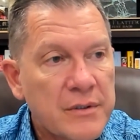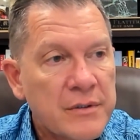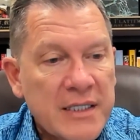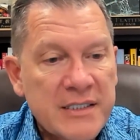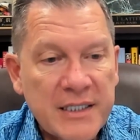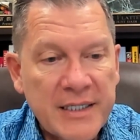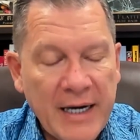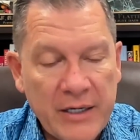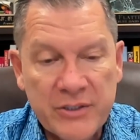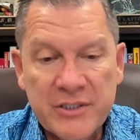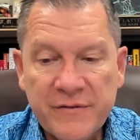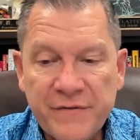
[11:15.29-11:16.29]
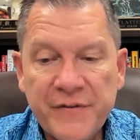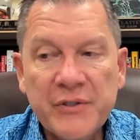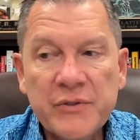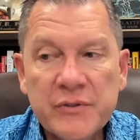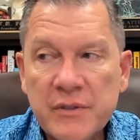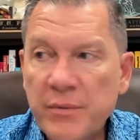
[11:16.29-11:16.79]
I said, how does it
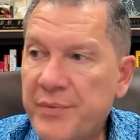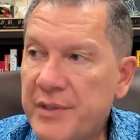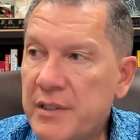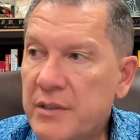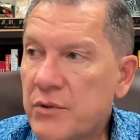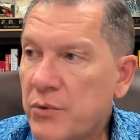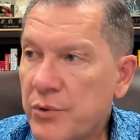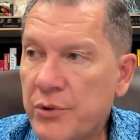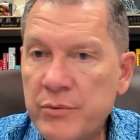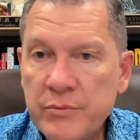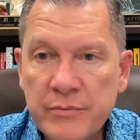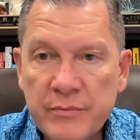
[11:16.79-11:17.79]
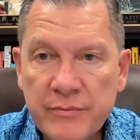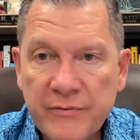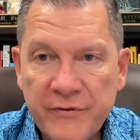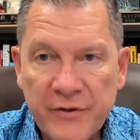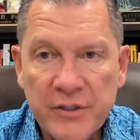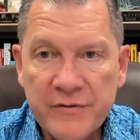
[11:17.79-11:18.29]
feel to be in a room
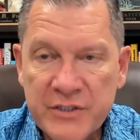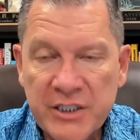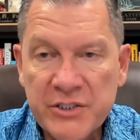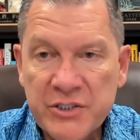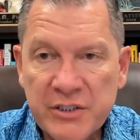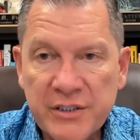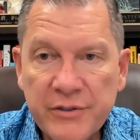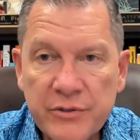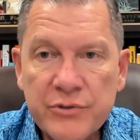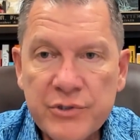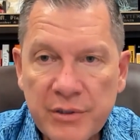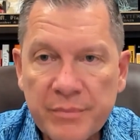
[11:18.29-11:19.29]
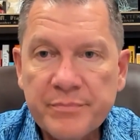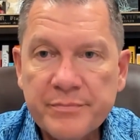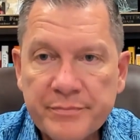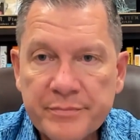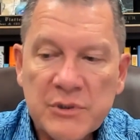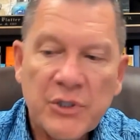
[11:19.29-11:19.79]
full of such leadership?
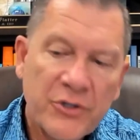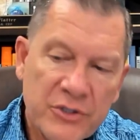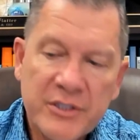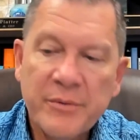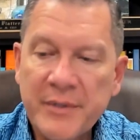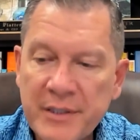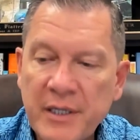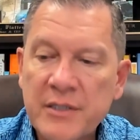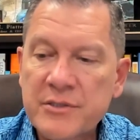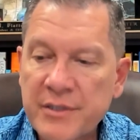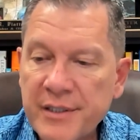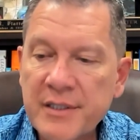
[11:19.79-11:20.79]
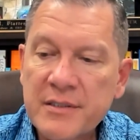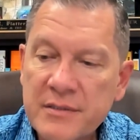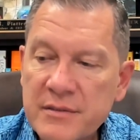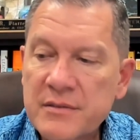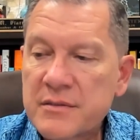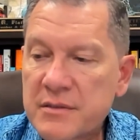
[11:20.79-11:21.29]
And of course, everybody nods their head
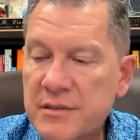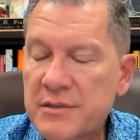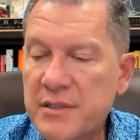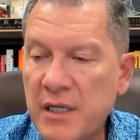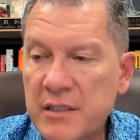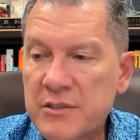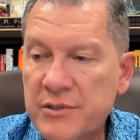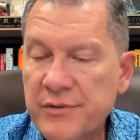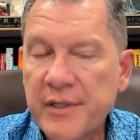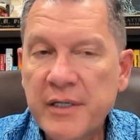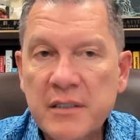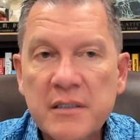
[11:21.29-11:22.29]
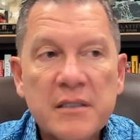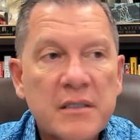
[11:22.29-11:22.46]
and says, yeah, it's great.